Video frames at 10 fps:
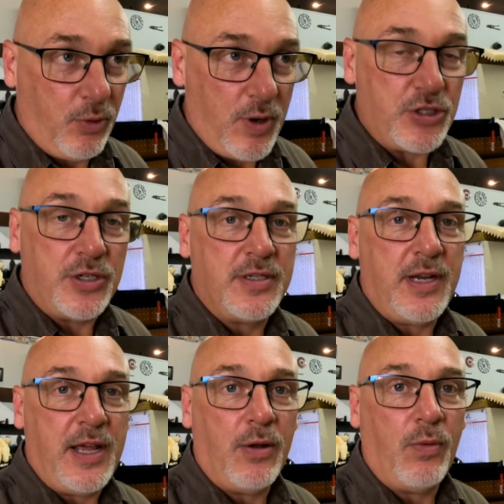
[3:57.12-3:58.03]
questions,
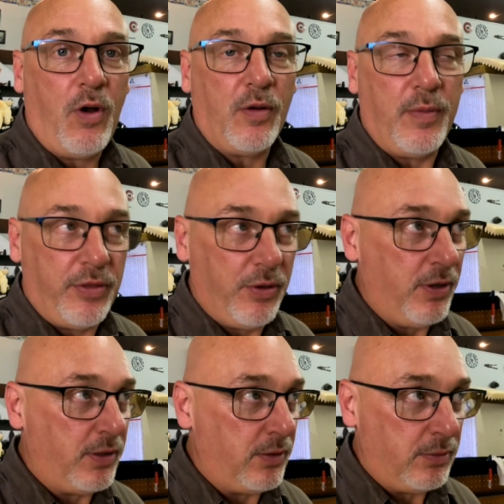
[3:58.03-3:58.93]
and they'll walk me
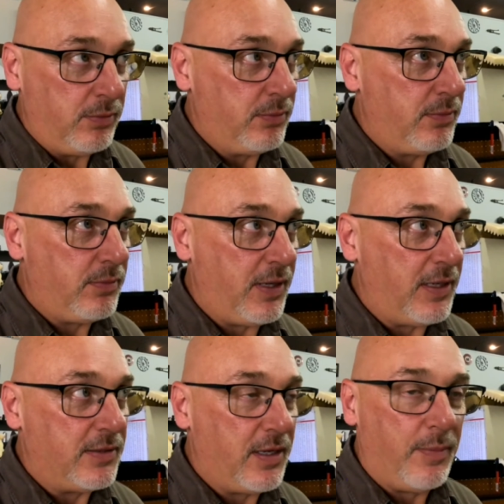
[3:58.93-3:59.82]
through it
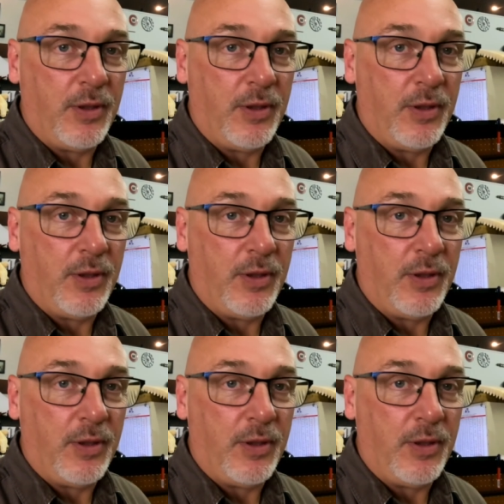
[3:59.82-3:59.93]
and tell